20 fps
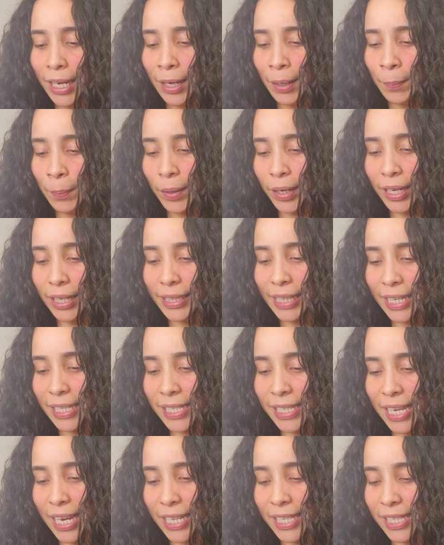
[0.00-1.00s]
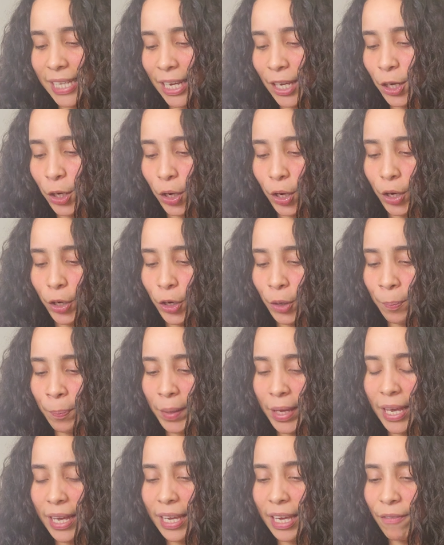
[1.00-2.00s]
but that's it. It's like you're
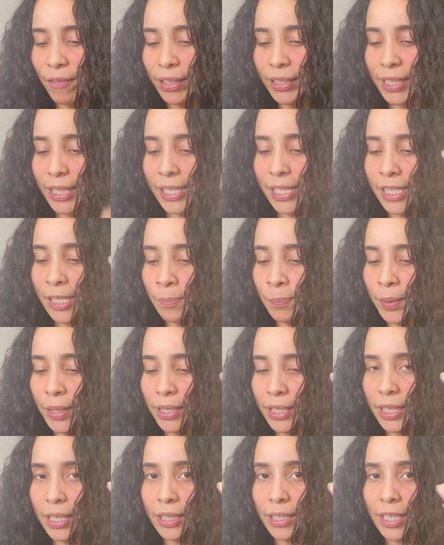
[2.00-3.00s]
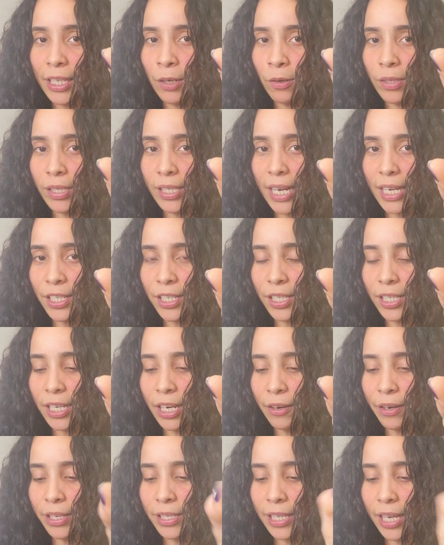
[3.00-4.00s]
being given the stability. Leo,
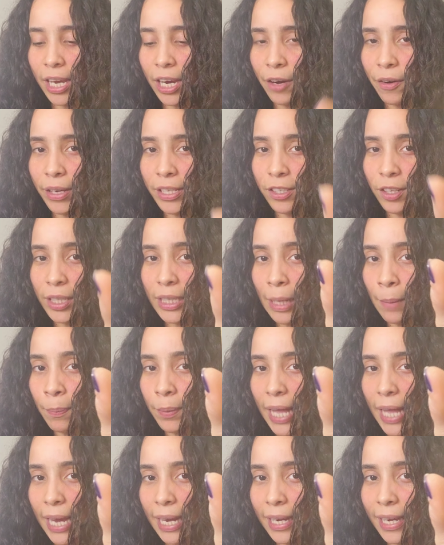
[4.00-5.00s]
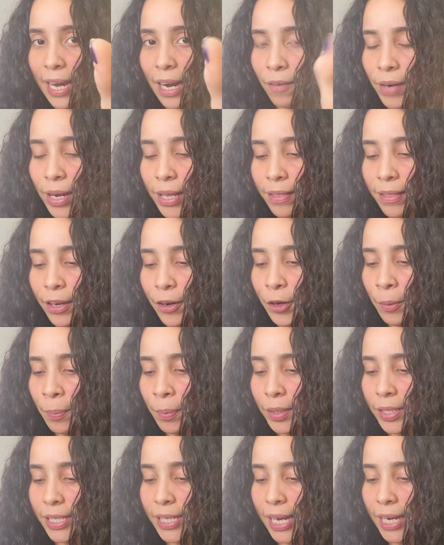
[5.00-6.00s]
Sagittarius, Aries. Look at that black cat right there. You're
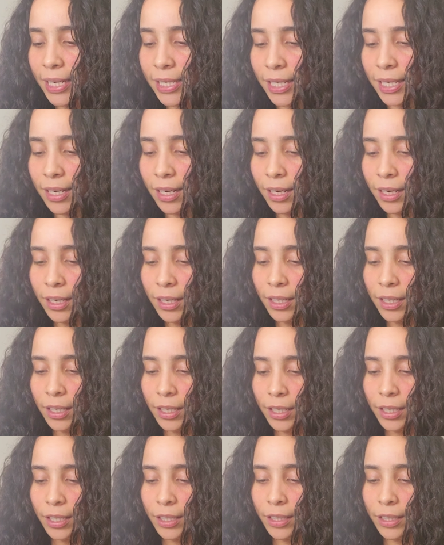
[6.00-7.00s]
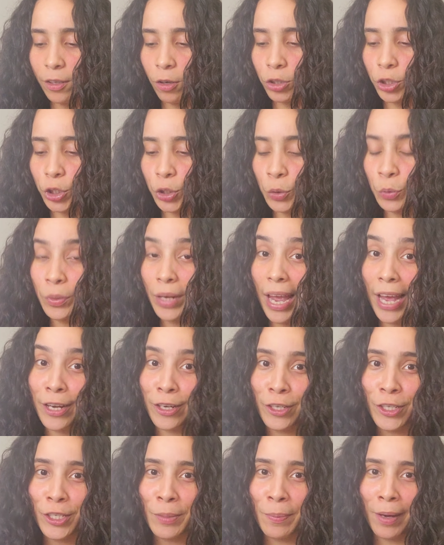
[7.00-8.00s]
protected. Oshun
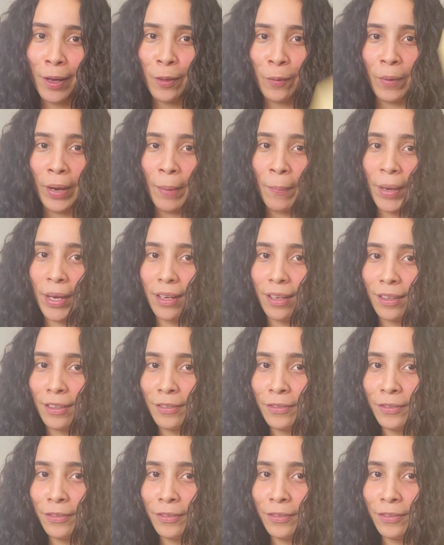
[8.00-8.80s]
energy, by the way, my love.